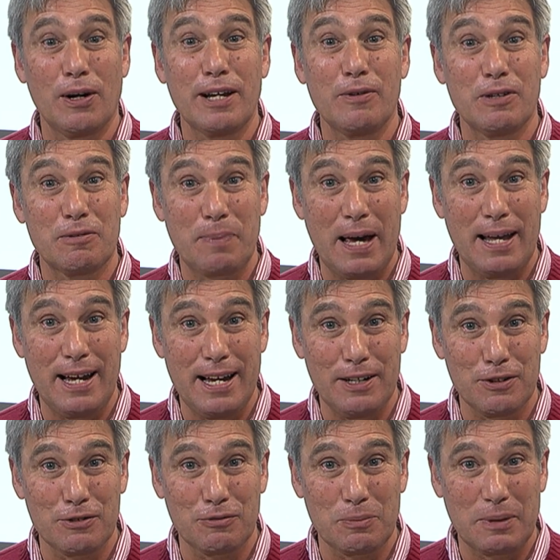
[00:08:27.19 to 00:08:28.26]
Audio is Pat
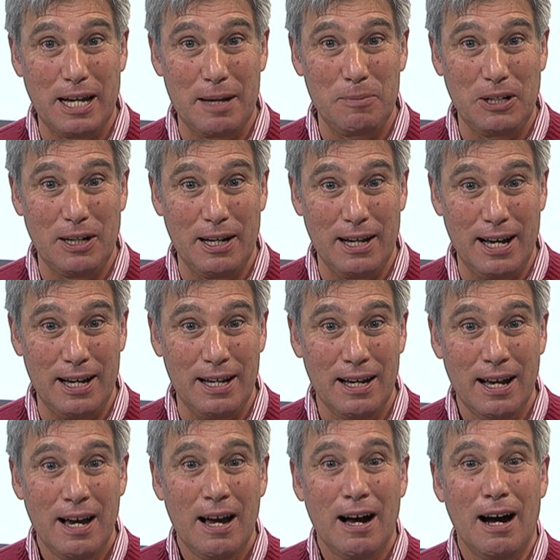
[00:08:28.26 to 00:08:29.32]
Akers from KBIA.